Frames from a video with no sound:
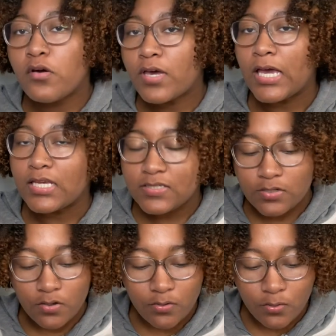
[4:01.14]
Okay,
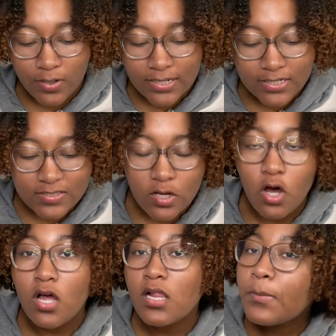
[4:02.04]
so it is
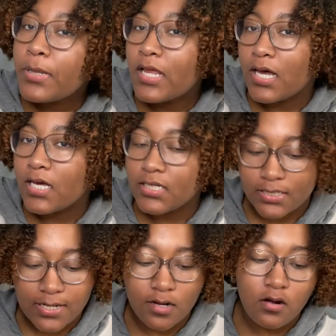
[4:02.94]
all applied
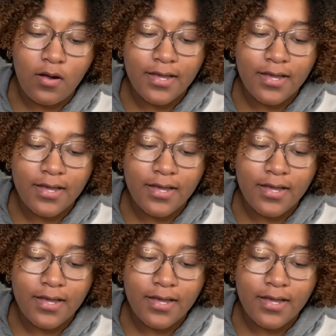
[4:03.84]
now.